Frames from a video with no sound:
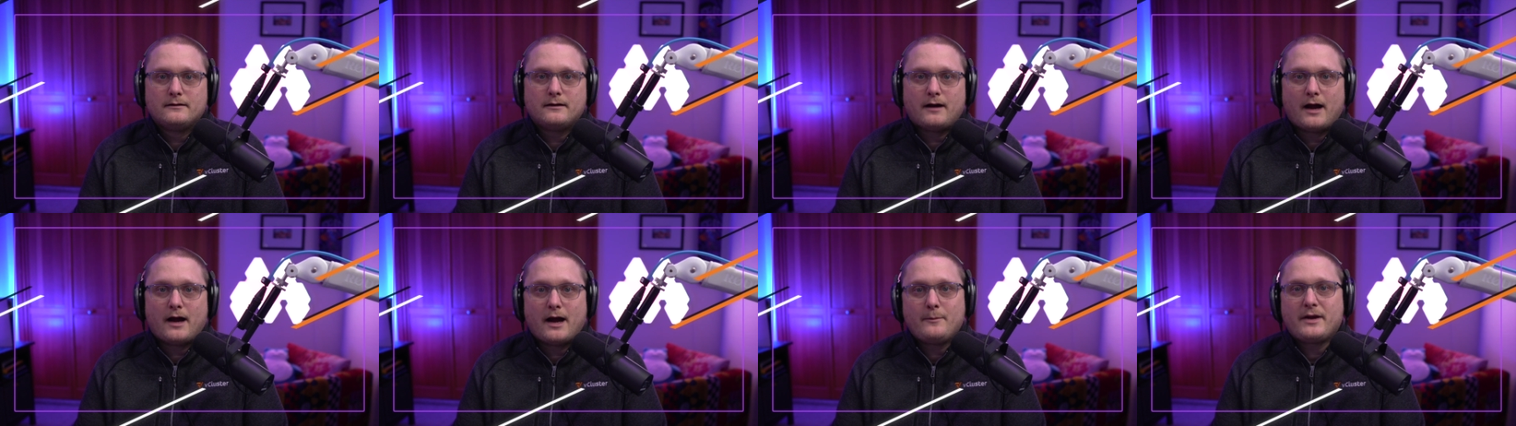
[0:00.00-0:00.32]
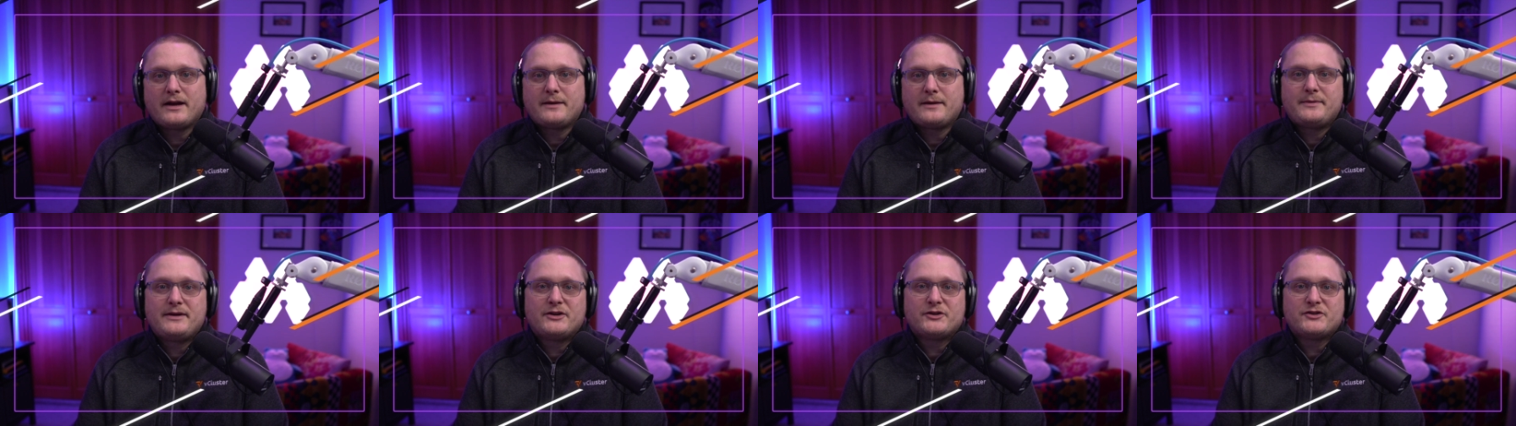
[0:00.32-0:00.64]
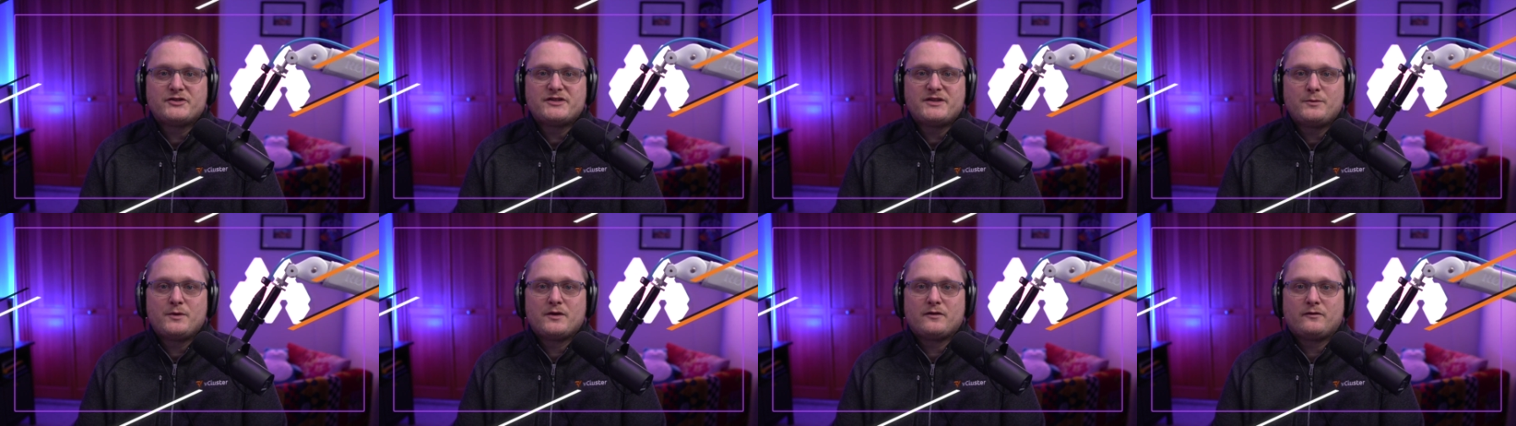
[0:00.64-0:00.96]
I'm Mike
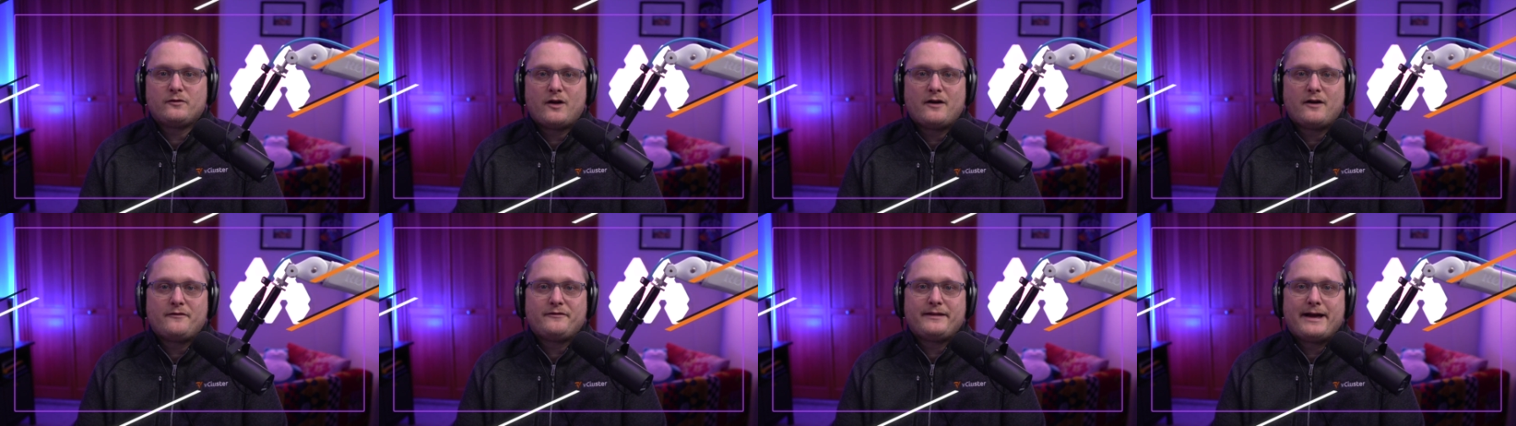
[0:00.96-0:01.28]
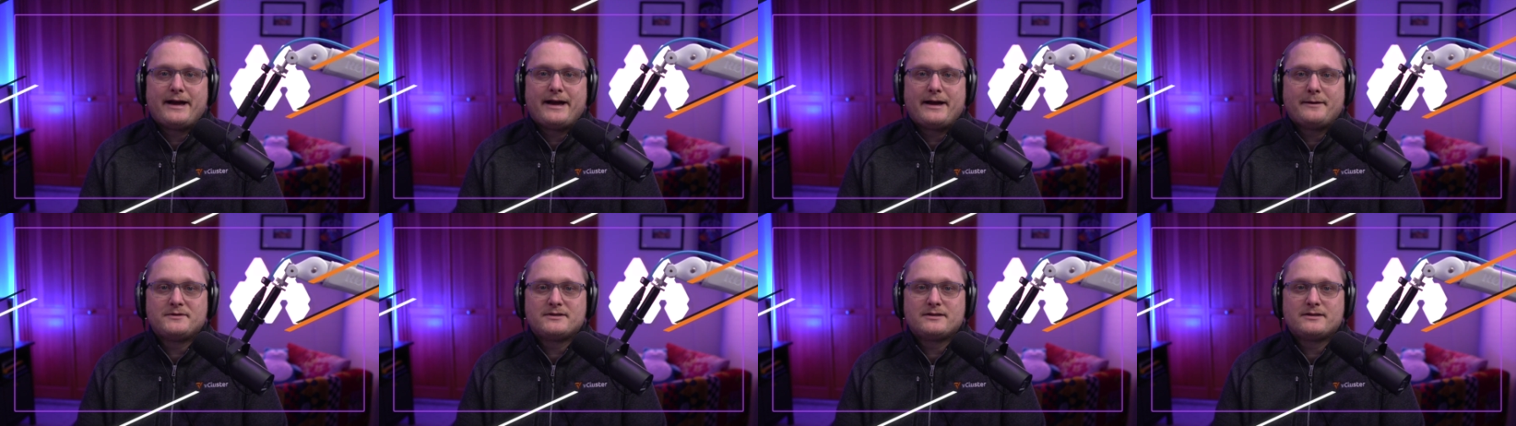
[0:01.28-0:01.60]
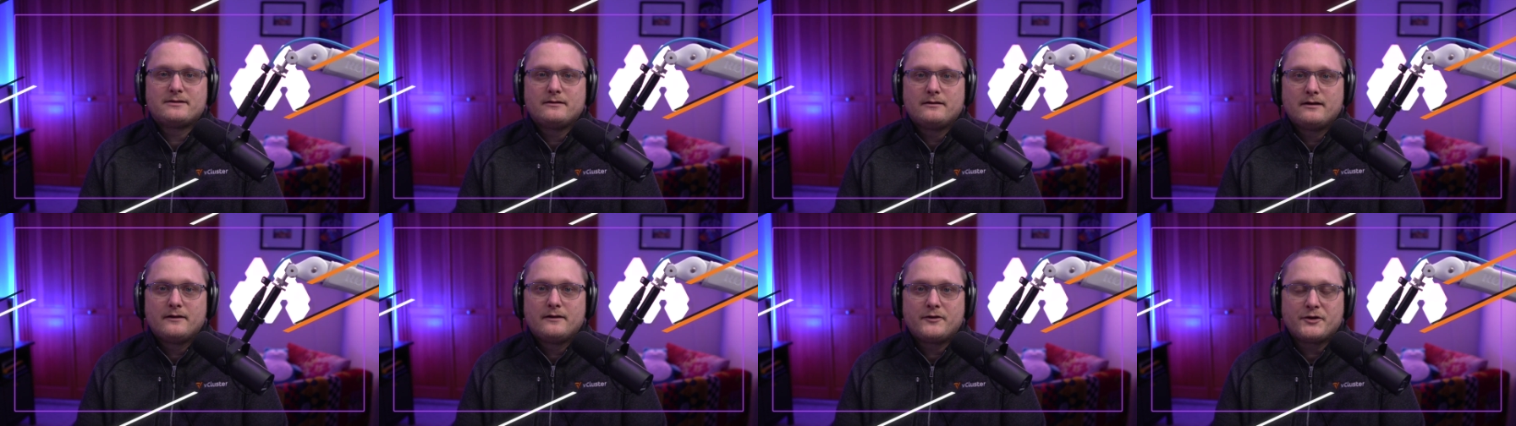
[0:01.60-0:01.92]
Peterson with Loft Labs.
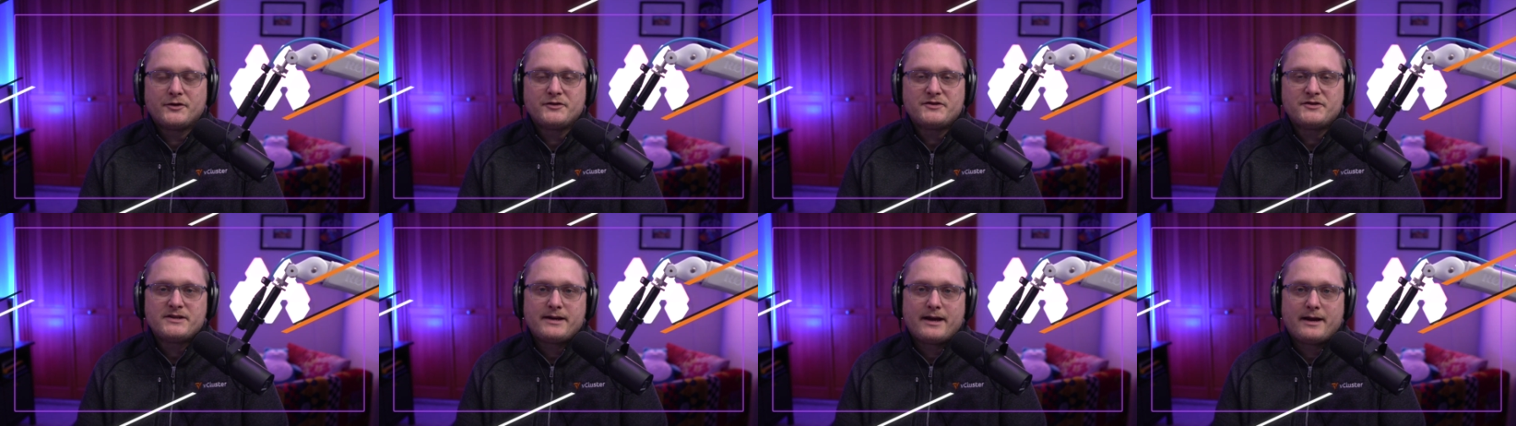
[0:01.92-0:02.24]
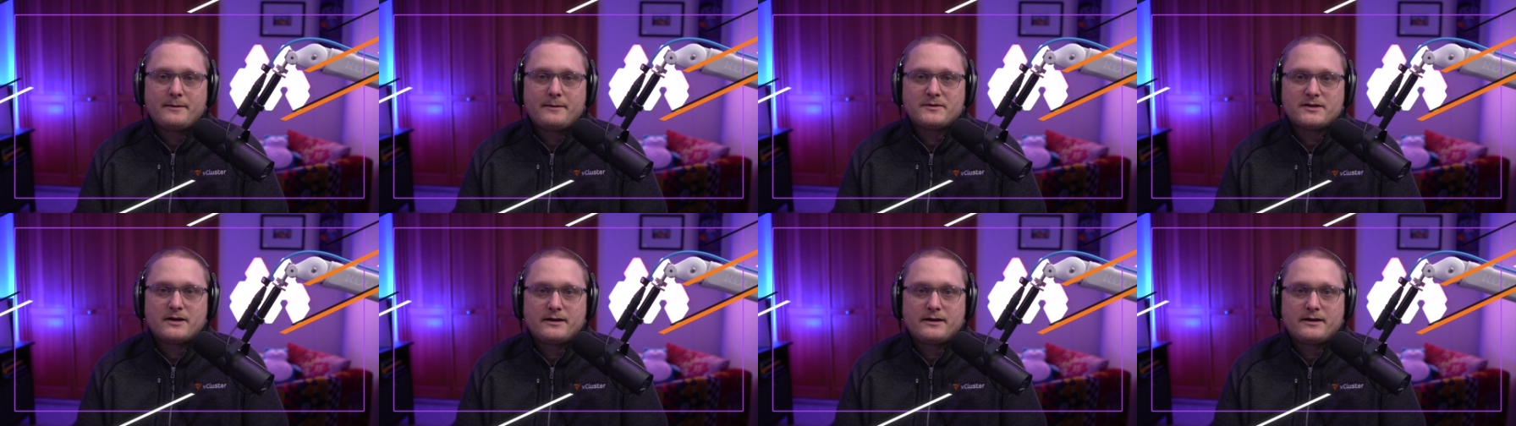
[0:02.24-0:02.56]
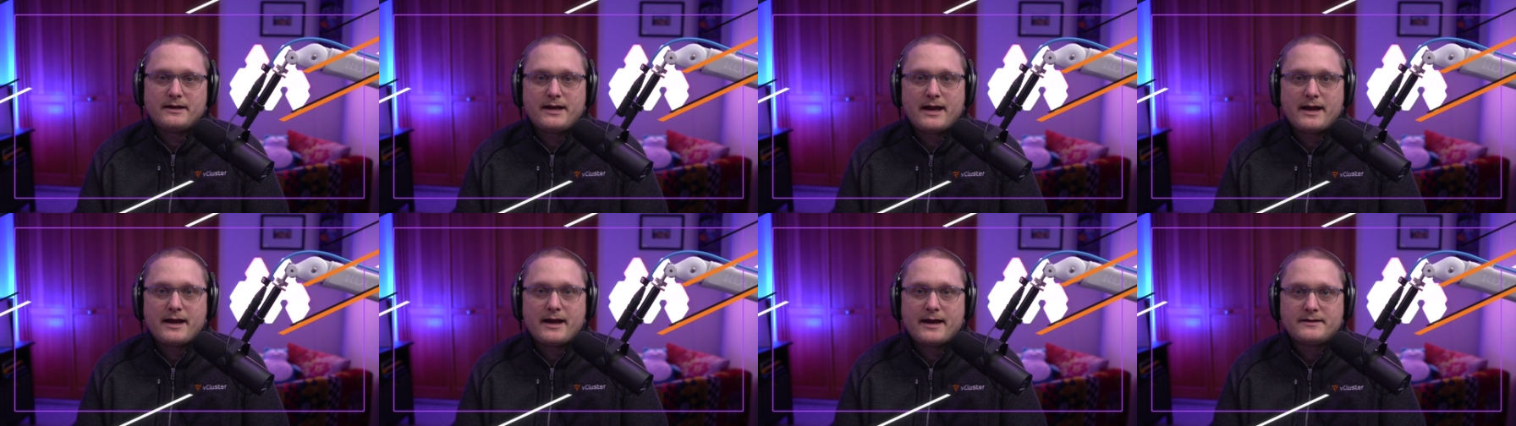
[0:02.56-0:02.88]
If you're using Amazon
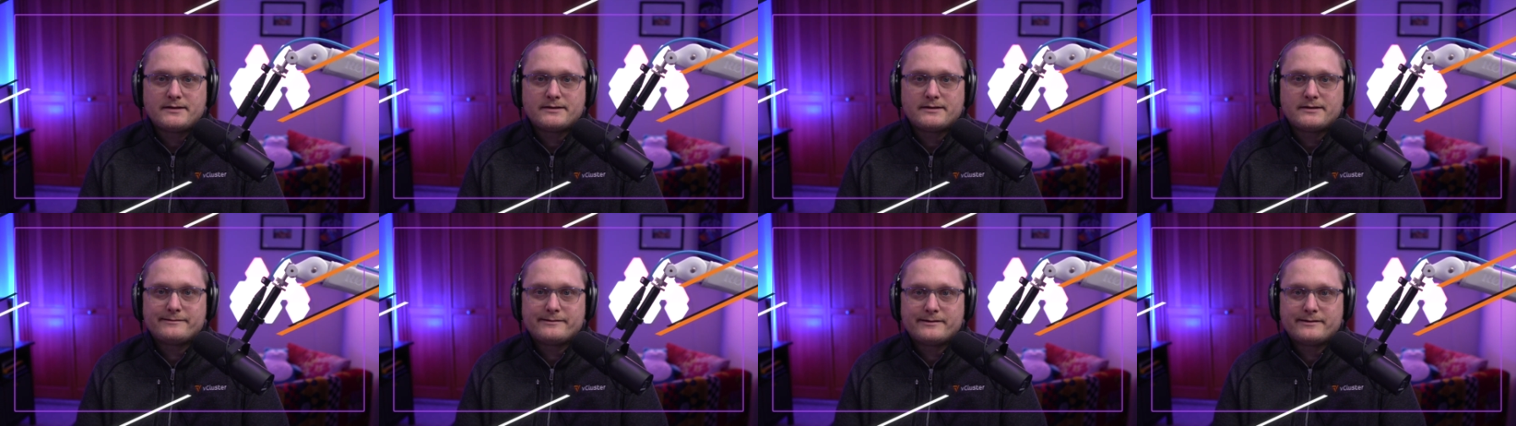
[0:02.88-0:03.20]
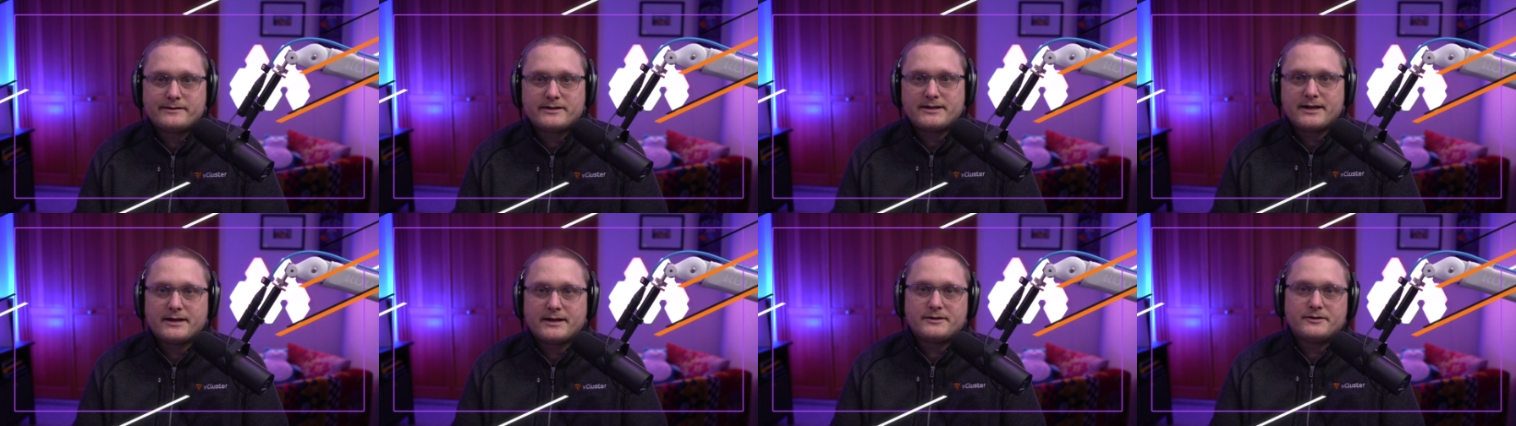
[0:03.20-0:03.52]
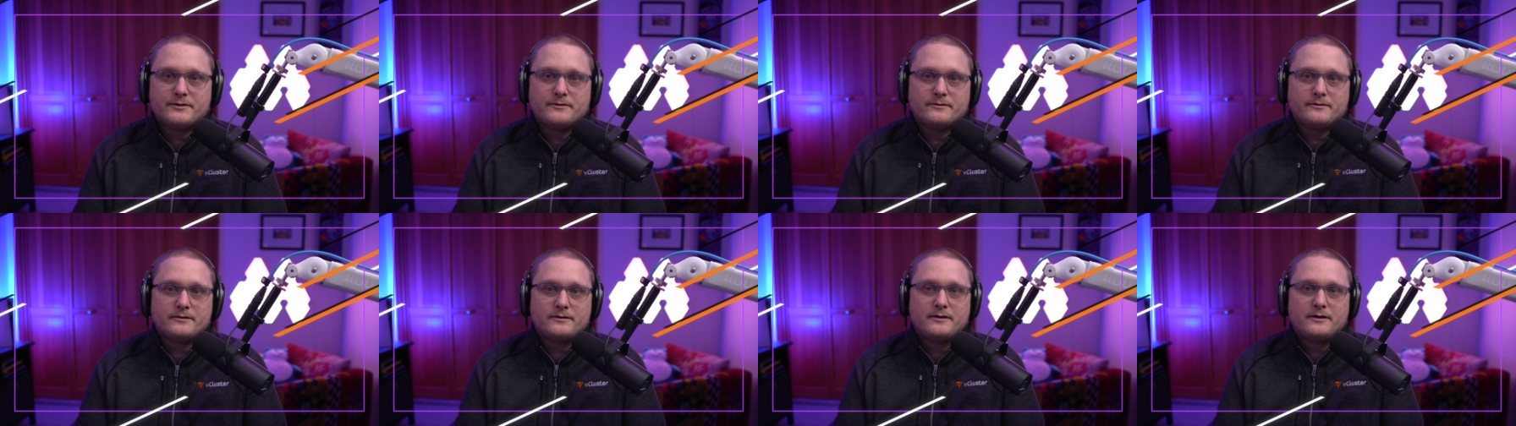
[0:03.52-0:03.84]
EKS, then stay
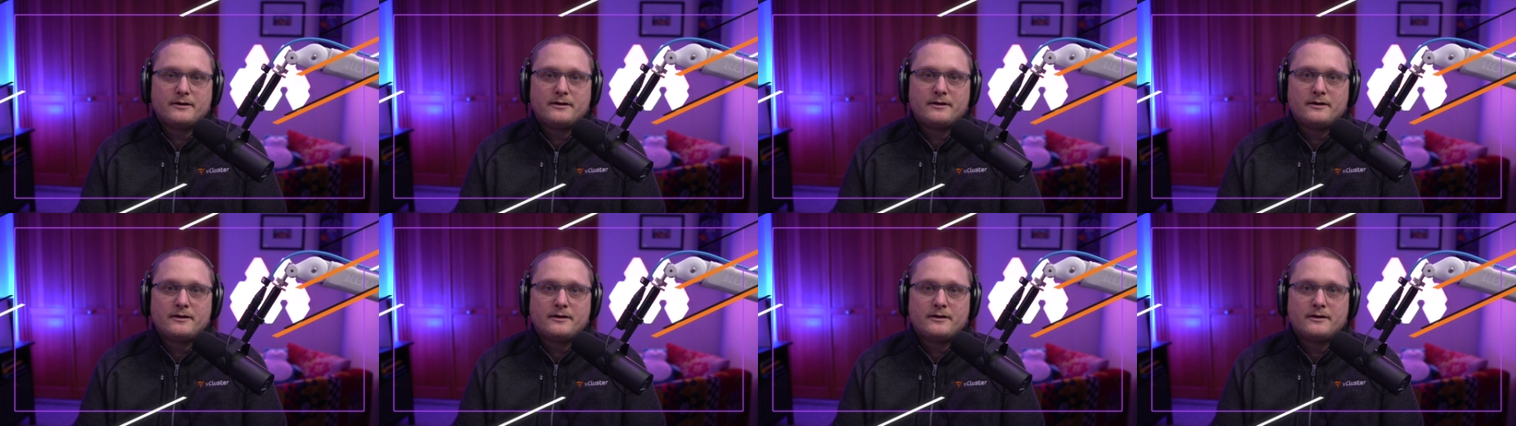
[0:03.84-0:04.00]
tuned.